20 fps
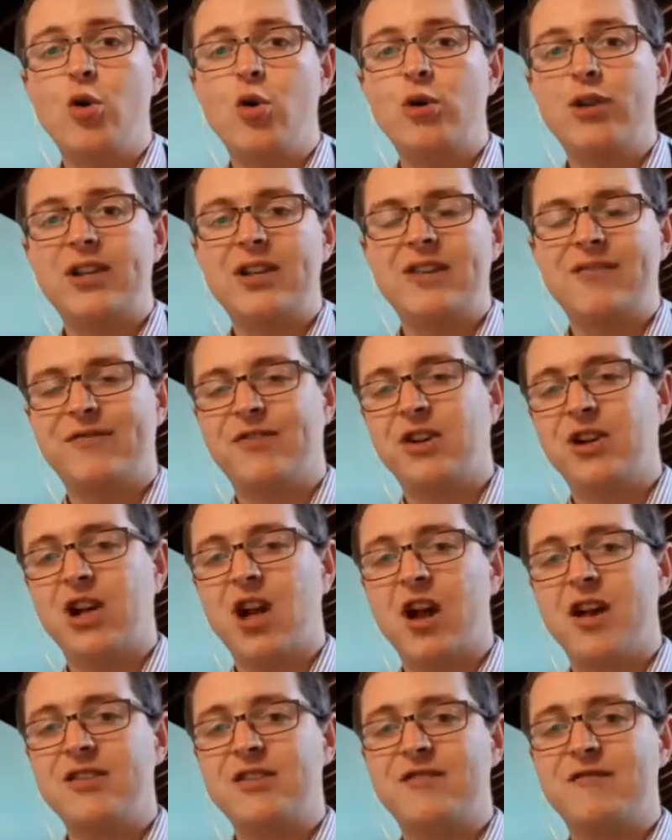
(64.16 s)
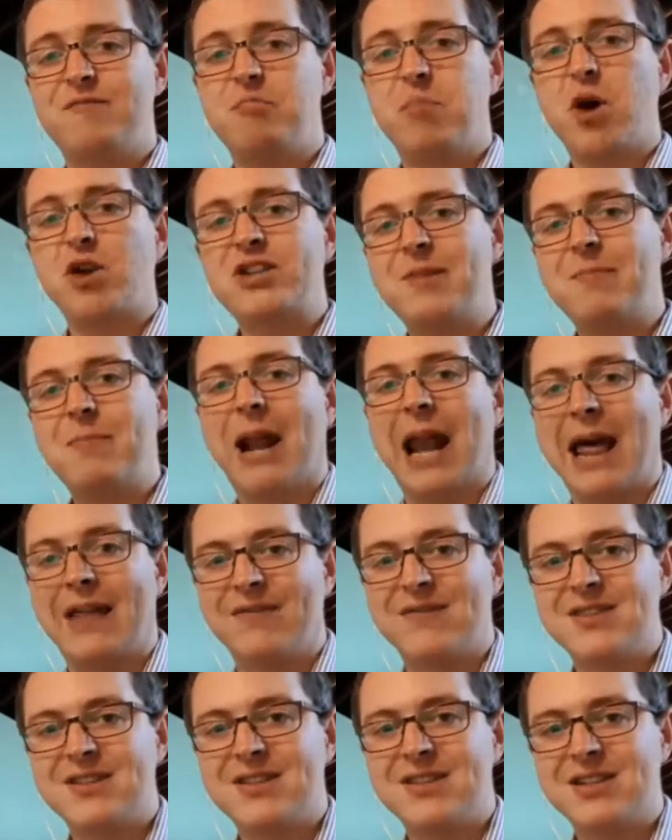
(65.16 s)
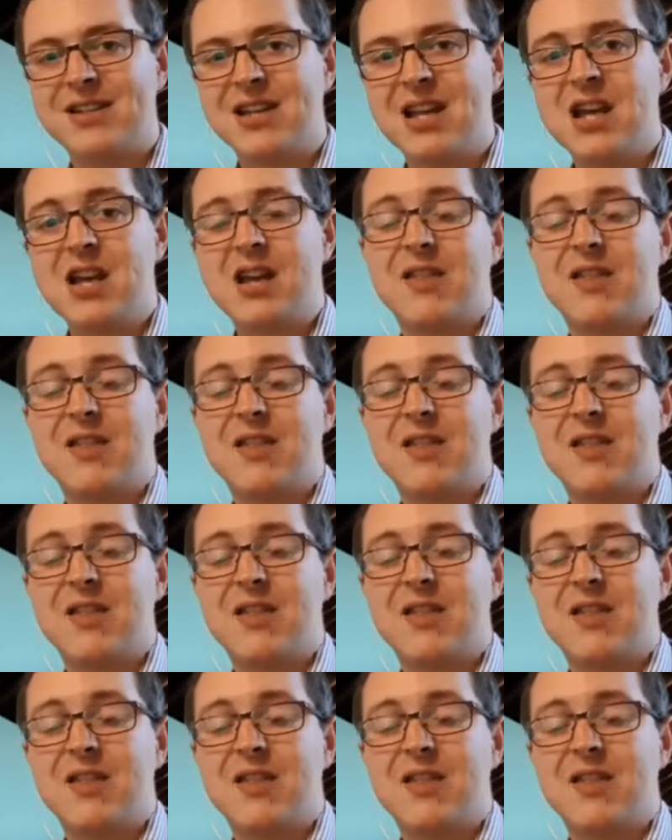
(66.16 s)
all the different kinds of body plans,